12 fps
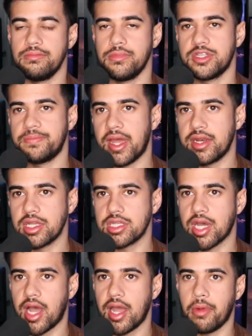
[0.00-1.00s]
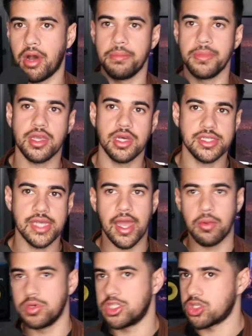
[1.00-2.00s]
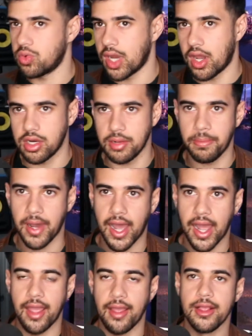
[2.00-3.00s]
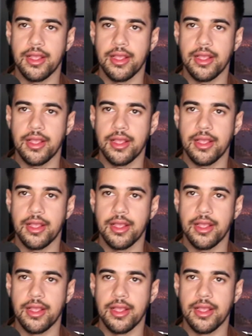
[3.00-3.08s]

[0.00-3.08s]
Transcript: spending time on because I was surrounded by